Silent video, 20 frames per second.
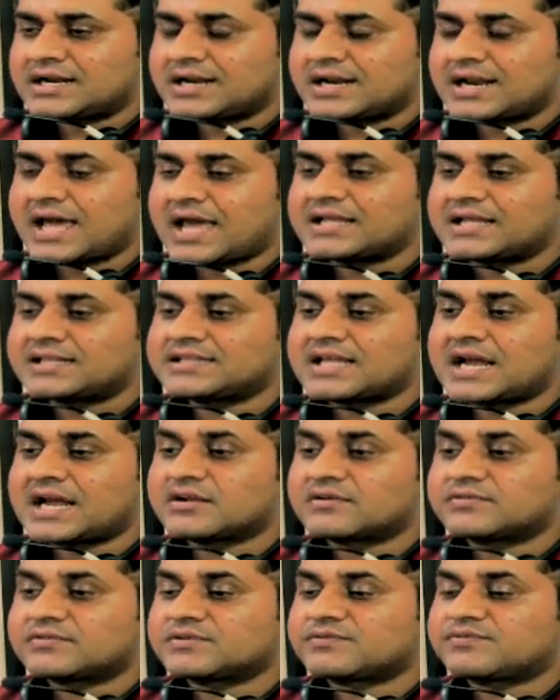like that
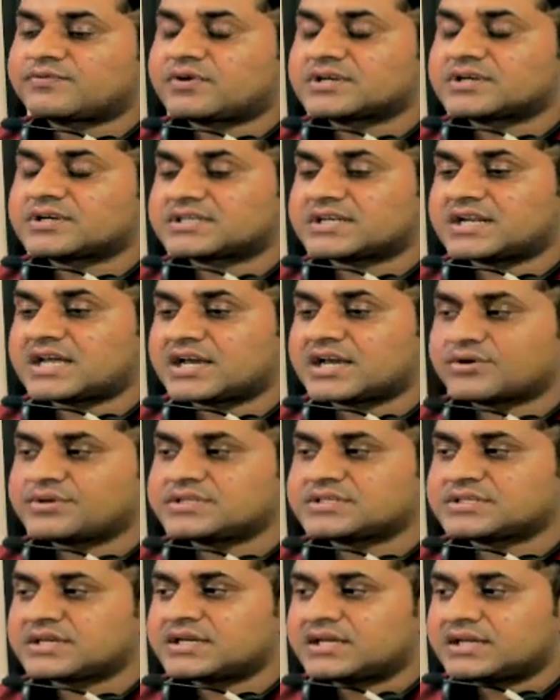of the first
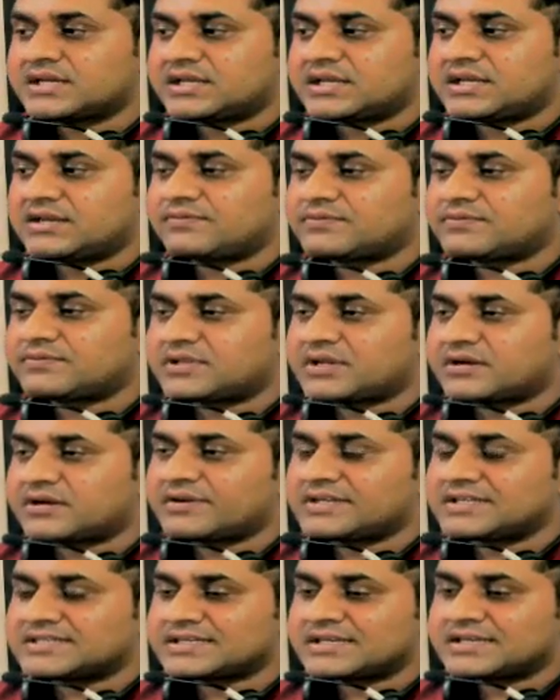language if there
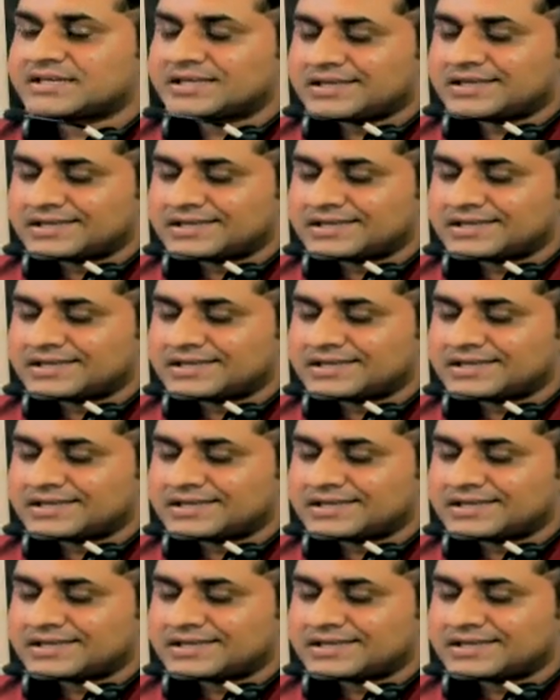is